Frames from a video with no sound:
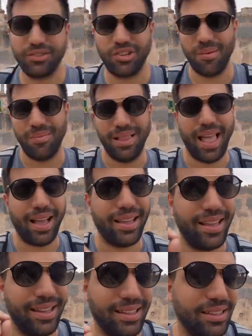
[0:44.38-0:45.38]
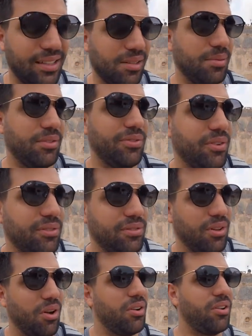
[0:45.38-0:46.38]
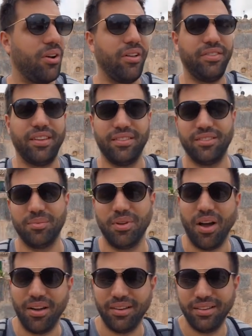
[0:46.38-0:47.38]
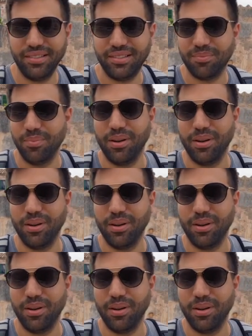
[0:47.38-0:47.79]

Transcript: So I'm lacking a little bit for vlog content to be honest,